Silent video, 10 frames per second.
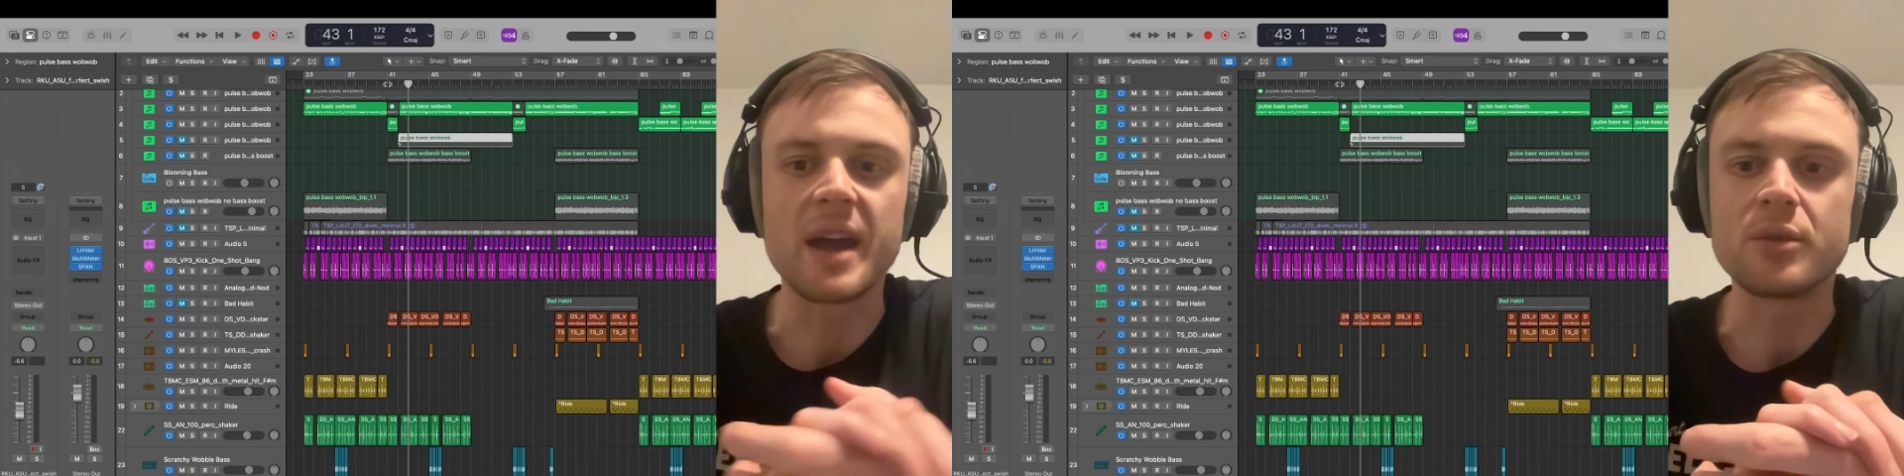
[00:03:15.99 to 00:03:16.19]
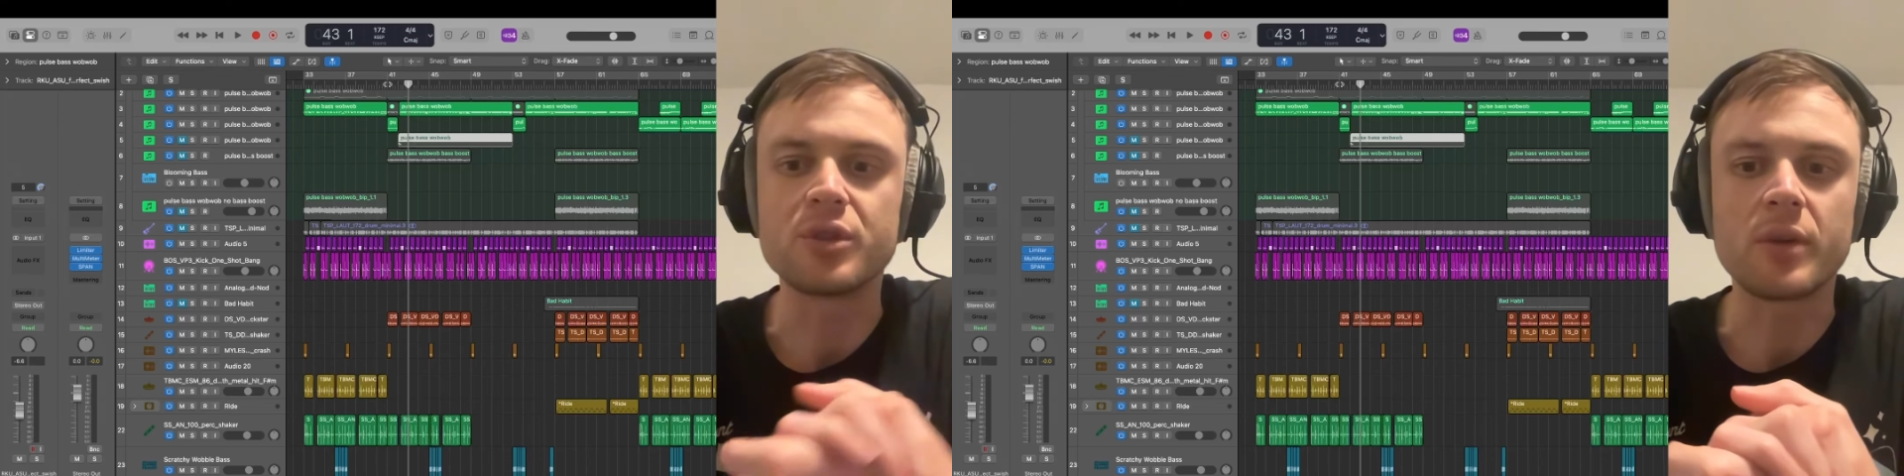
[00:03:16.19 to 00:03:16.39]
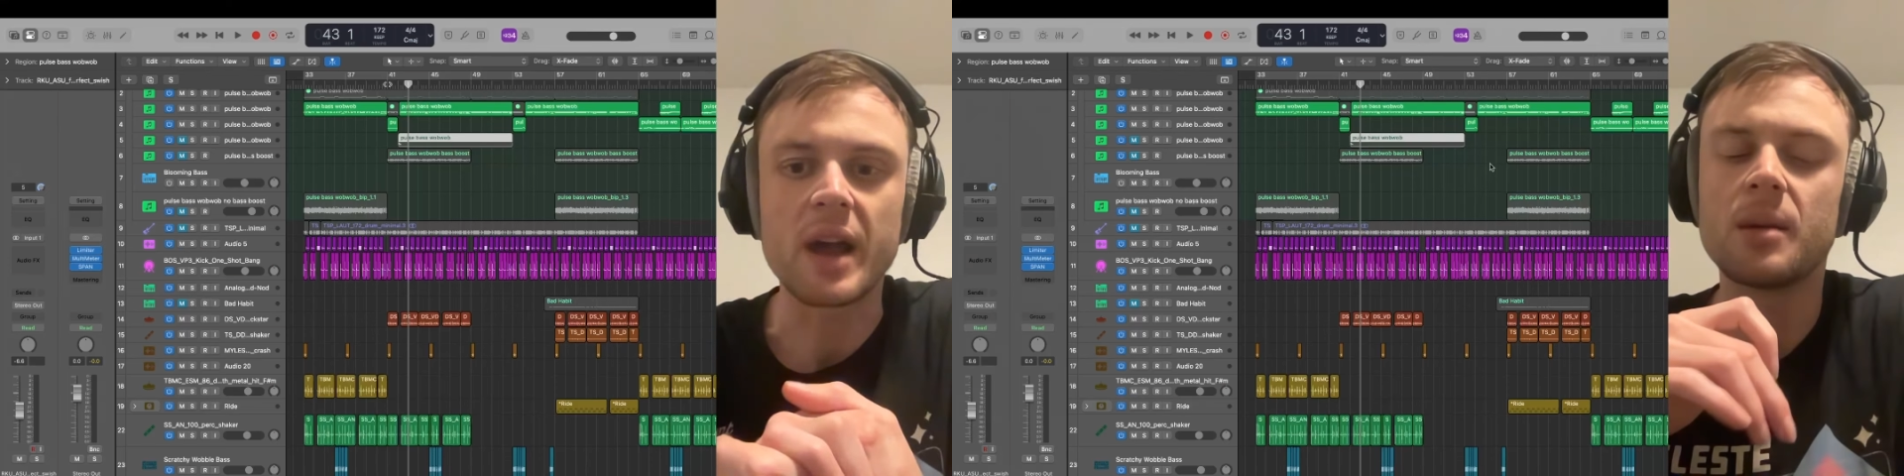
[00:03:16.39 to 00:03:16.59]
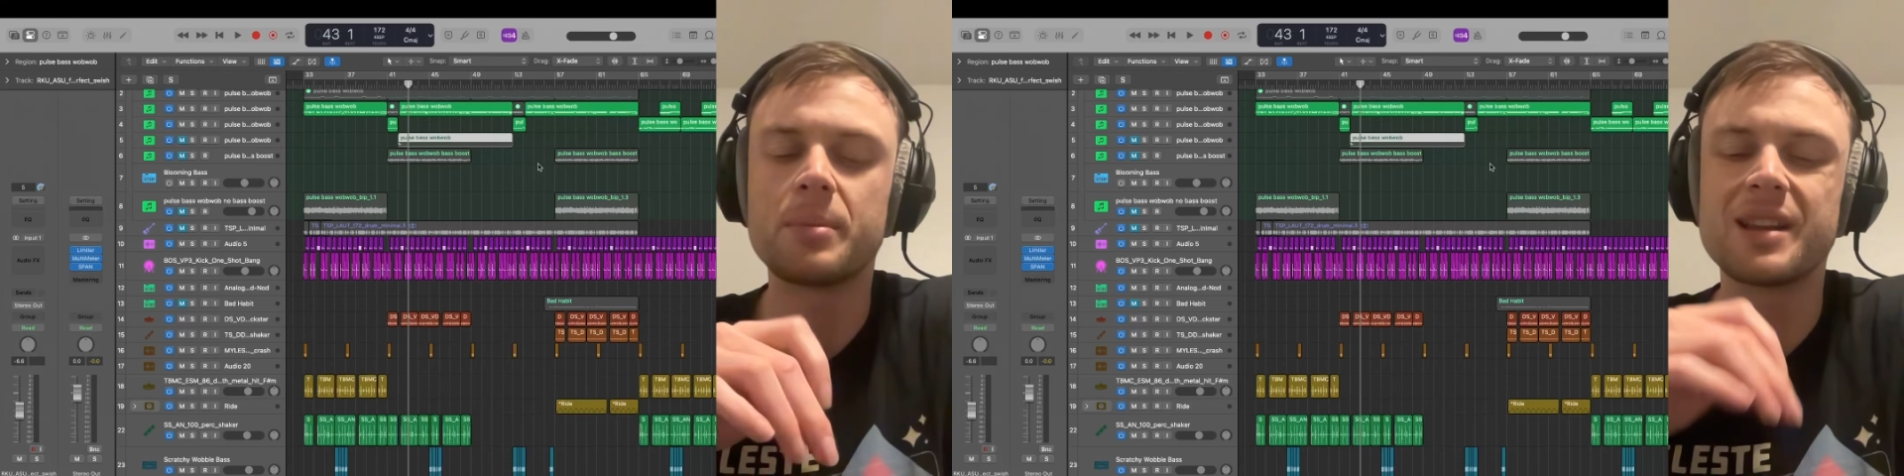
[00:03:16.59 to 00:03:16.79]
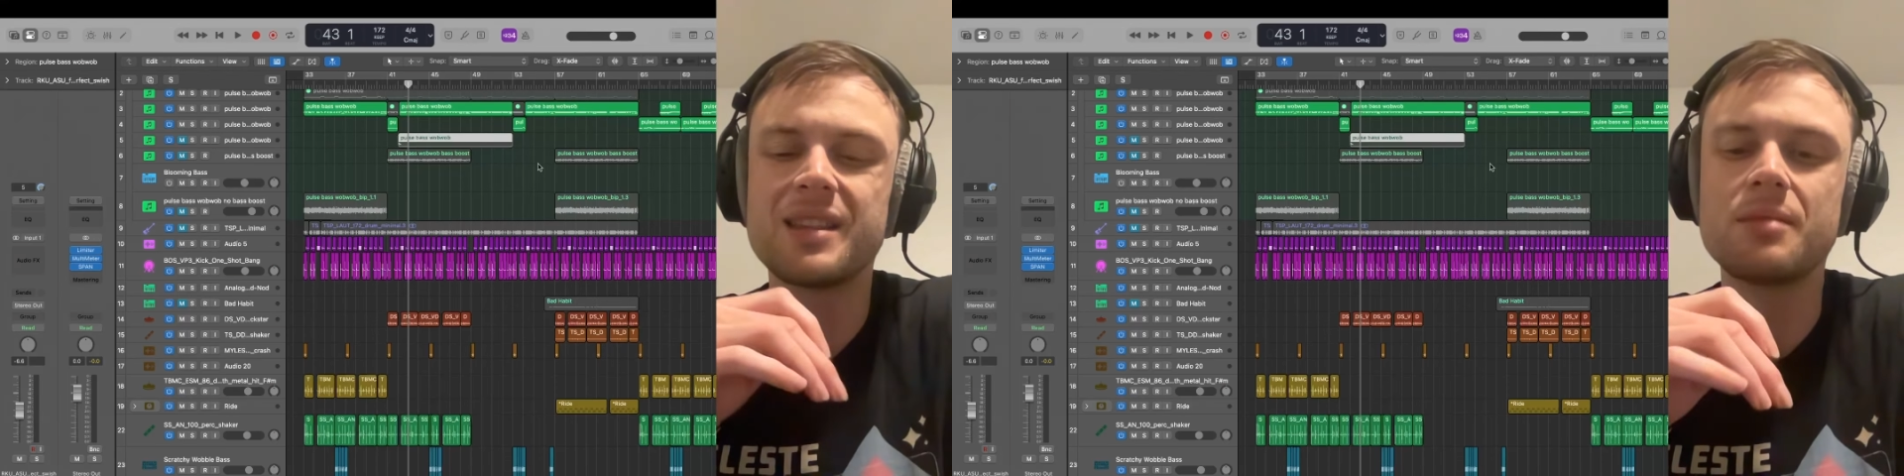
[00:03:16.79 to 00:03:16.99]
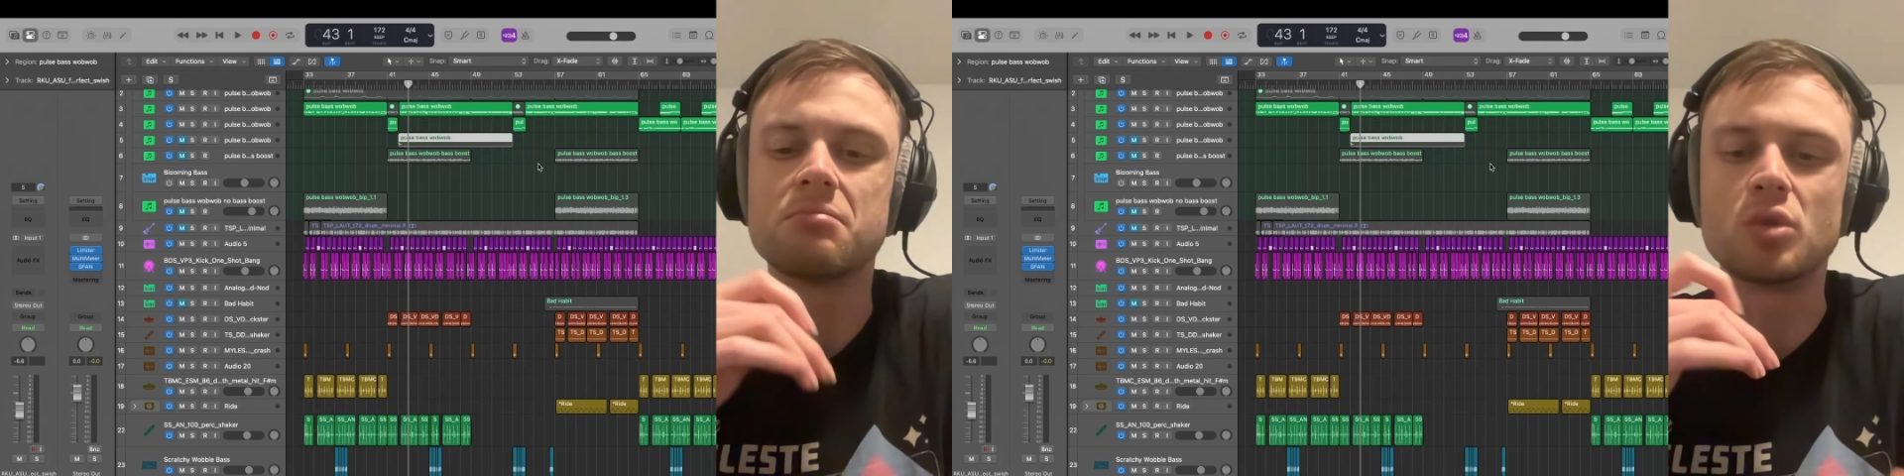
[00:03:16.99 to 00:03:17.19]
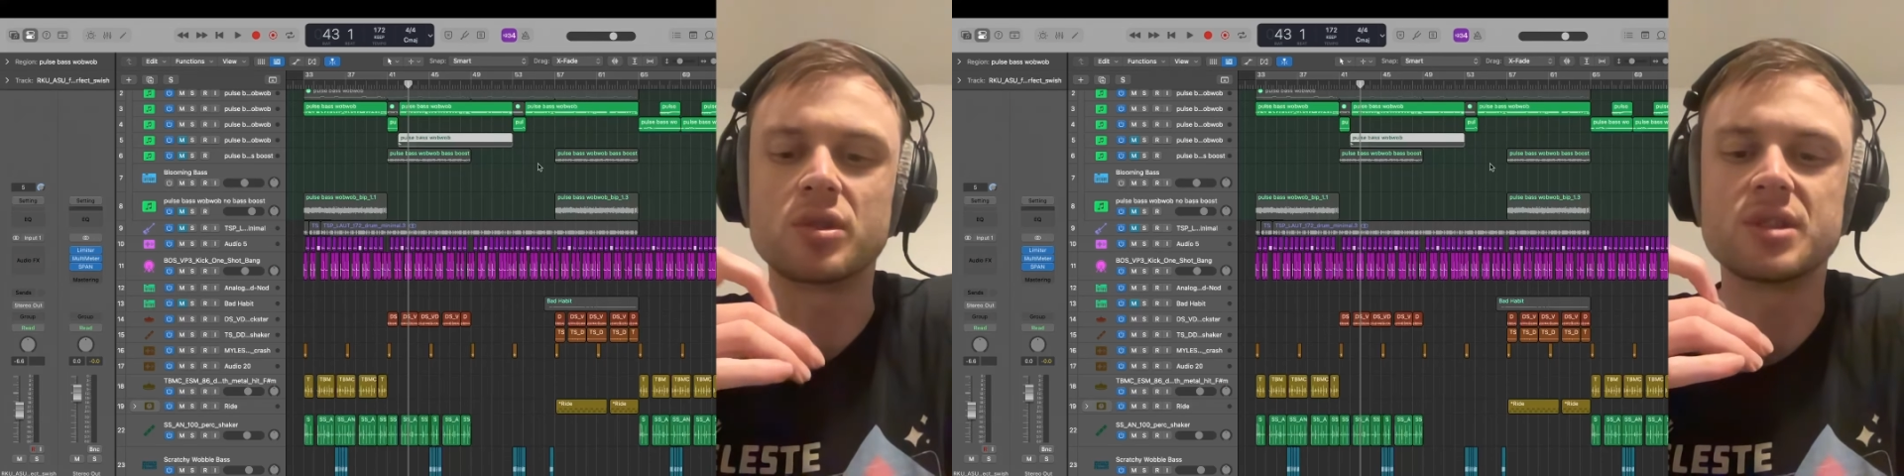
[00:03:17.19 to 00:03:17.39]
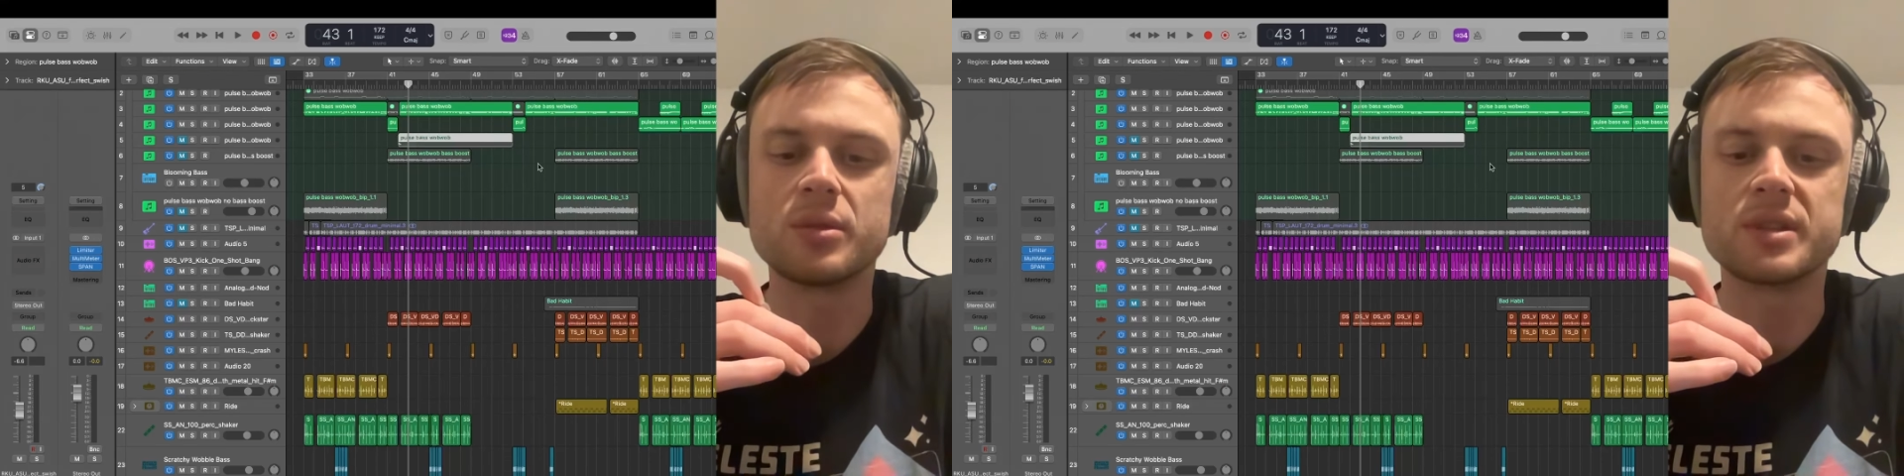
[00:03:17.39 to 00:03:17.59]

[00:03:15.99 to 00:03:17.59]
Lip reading: I don't know how, but I think more so